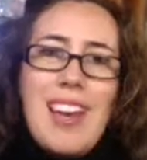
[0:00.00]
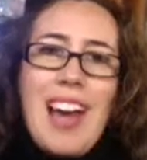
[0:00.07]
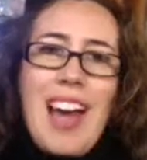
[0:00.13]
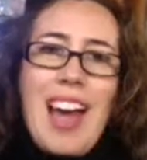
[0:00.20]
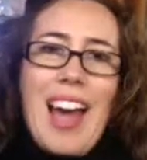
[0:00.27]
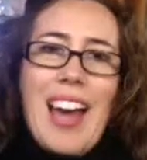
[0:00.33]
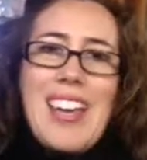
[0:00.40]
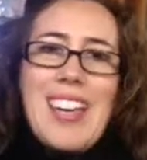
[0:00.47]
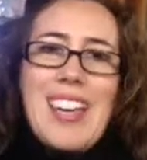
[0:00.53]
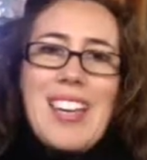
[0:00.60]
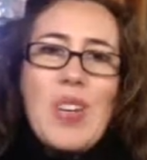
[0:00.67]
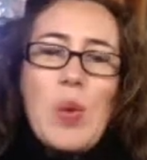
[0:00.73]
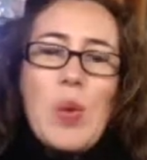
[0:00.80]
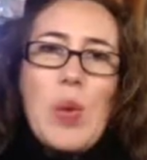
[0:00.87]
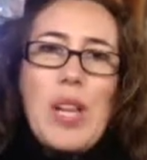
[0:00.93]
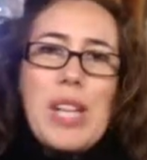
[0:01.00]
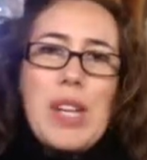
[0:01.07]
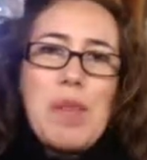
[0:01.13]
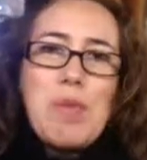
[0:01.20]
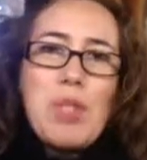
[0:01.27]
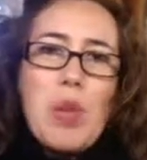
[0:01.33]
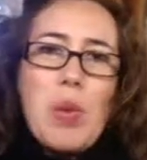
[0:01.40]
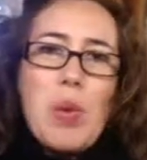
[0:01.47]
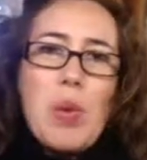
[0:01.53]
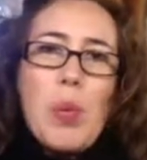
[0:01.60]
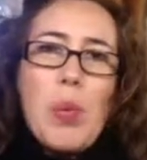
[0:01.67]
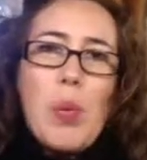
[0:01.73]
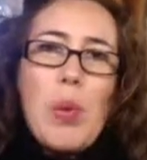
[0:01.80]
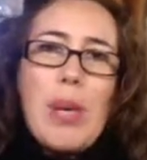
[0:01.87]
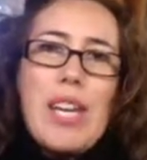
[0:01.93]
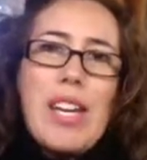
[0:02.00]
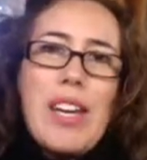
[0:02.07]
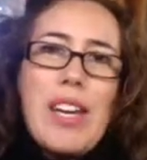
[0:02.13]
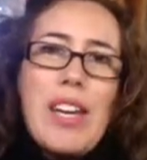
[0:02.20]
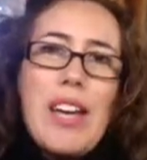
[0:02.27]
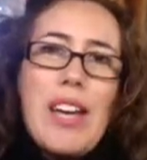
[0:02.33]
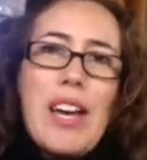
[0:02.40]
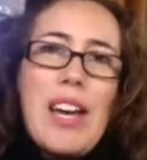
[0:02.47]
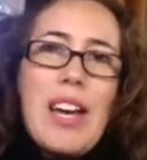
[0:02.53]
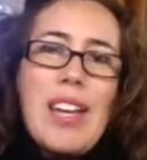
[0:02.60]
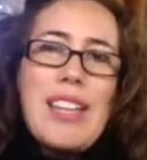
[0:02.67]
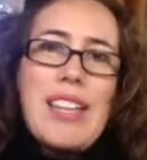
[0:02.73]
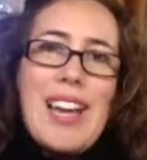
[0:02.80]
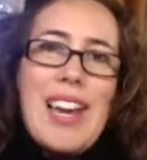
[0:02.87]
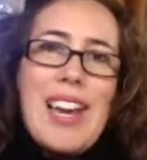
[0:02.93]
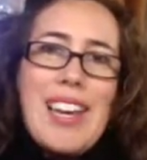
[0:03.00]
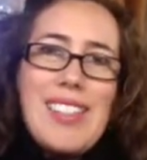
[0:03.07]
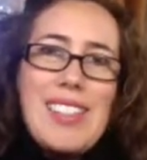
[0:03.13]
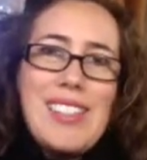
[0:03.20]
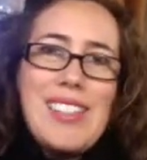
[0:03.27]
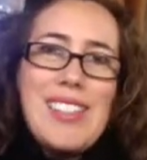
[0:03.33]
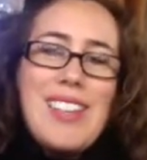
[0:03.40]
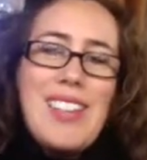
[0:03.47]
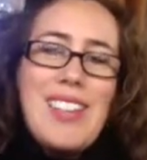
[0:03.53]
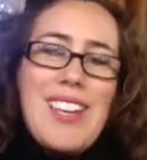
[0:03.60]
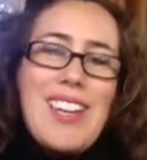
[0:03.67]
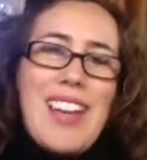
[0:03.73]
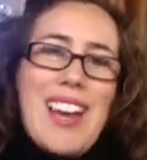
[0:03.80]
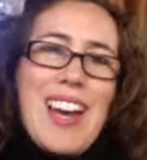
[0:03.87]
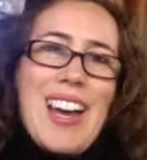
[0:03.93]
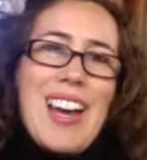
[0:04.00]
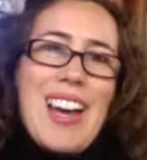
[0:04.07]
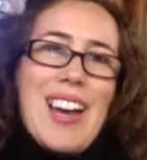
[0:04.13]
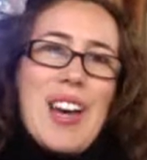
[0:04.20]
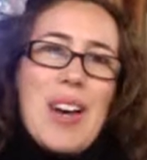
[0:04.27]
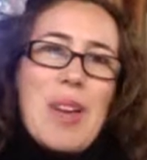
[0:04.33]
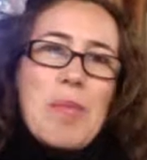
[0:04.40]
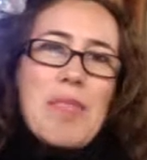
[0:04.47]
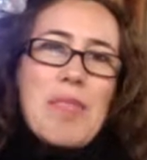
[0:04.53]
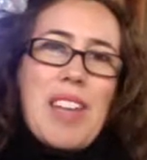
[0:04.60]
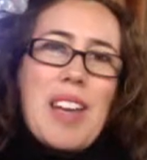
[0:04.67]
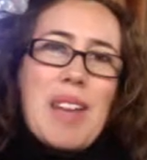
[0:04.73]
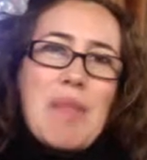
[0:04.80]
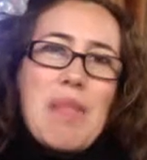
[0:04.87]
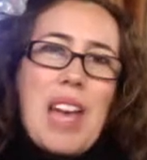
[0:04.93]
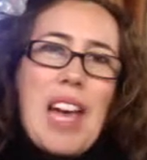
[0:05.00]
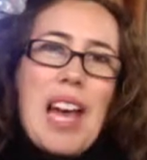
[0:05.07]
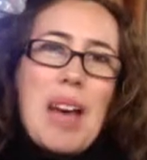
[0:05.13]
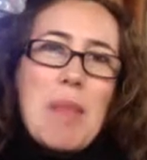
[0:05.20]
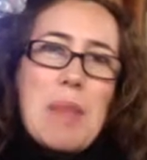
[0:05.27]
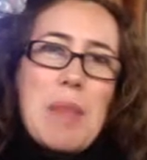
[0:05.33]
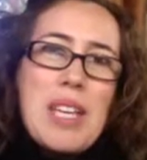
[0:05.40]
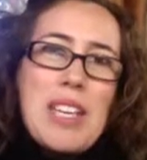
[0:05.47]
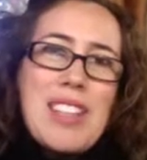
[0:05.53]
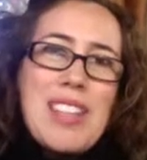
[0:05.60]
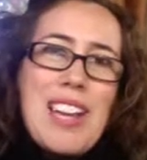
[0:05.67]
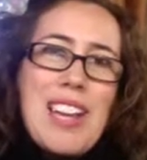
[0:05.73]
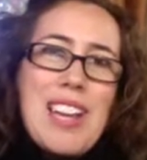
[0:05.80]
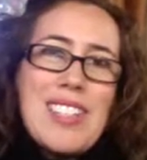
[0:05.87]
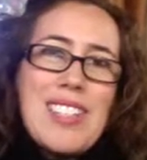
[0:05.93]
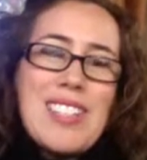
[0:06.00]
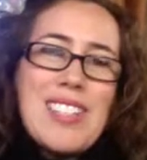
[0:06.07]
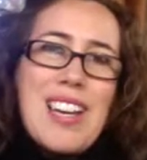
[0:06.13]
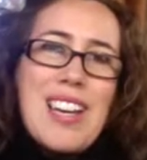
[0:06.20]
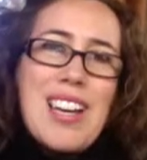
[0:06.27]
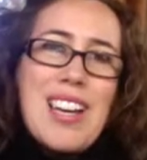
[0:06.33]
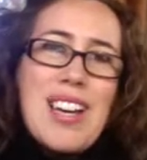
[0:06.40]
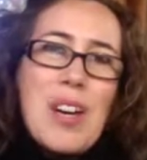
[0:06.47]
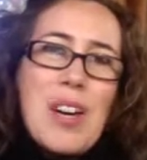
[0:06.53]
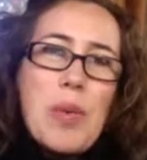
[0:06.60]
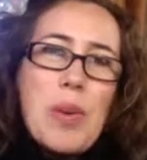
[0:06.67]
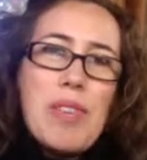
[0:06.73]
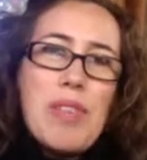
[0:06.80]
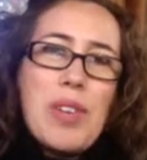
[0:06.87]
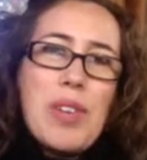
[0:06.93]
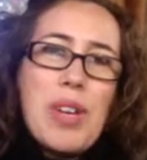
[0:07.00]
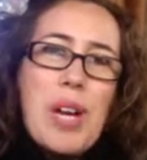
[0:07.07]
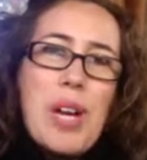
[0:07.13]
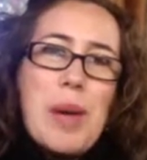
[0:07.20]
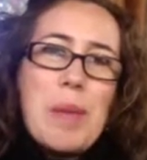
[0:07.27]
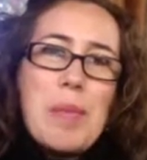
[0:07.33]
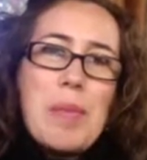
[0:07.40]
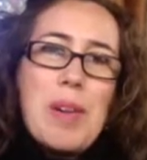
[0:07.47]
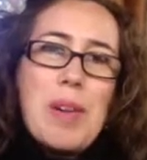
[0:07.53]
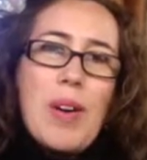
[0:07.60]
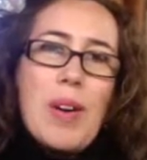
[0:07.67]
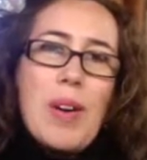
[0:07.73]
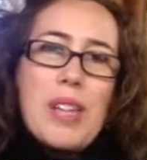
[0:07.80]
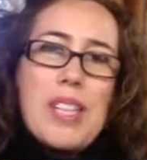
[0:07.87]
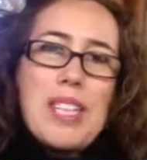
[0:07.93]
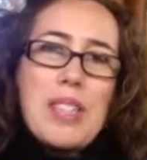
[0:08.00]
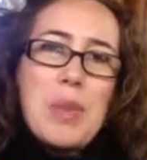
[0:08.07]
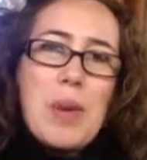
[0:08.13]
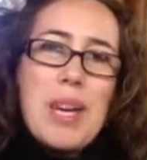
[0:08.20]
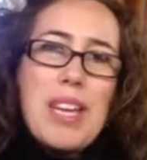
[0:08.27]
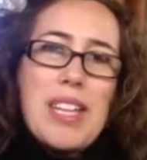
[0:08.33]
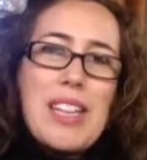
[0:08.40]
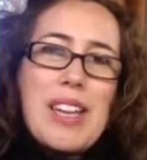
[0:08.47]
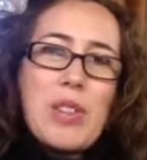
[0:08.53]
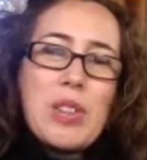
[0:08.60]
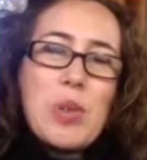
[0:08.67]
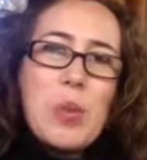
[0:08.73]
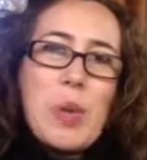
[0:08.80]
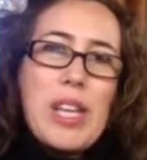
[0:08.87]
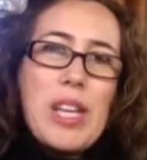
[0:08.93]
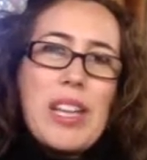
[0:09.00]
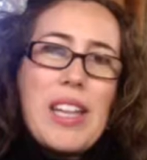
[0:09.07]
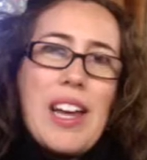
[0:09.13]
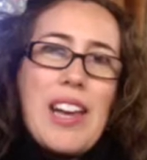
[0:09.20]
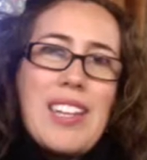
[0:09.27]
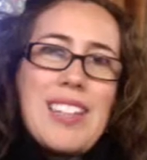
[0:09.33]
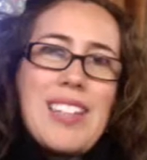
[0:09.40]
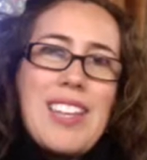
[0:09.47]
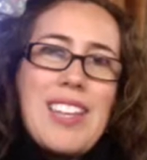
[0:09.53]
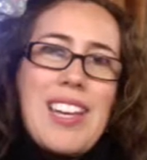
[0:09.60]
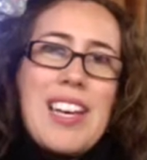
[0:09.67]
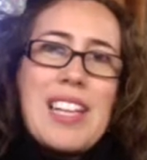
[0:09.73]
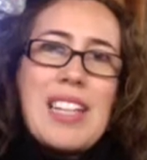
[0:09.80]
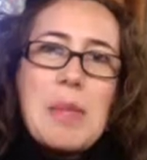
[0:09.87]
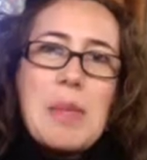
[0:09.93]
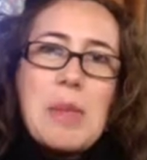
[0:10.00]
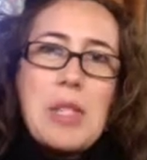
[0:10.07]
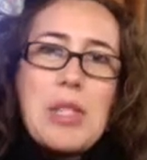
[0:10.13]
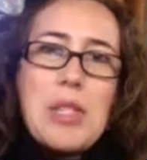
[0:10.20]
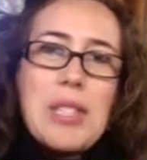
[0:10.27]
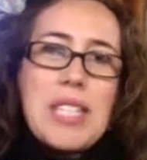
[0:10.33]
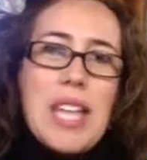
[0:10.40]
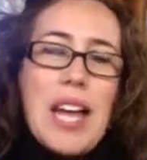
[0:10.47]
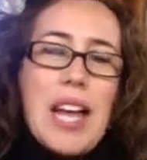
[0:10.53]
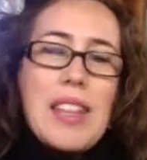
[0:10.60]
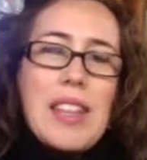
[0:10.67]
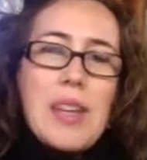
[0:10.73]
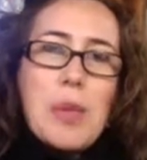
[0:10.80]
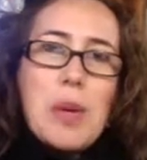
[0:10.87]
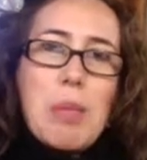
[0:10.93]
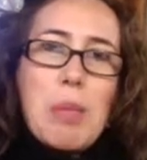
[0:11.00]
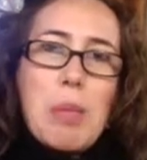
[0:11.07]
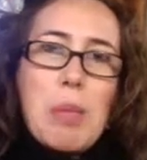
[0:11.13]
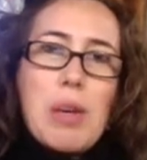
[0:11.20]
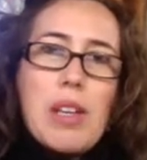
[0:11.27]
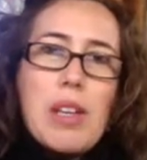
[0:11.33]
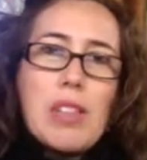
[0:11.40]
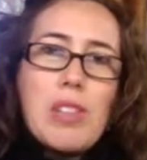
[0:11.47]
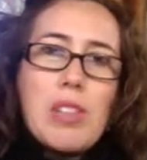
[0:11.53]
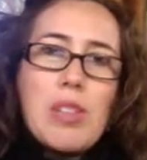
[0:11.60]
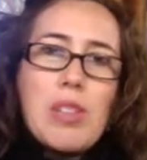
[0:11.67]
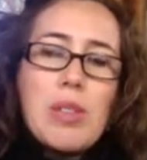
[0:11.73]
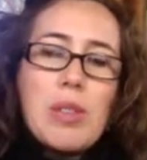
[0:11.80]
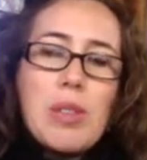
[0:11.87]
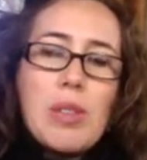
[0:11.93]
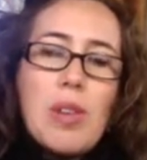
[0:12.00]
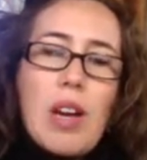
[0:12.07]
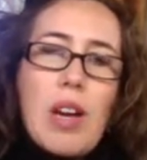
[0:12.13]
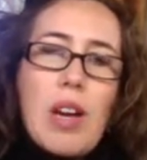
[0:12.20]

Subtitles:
Hi, welcome to our week 9. I'm happy that we've come all this way now to week 9, and I'm also sad that we're preparing to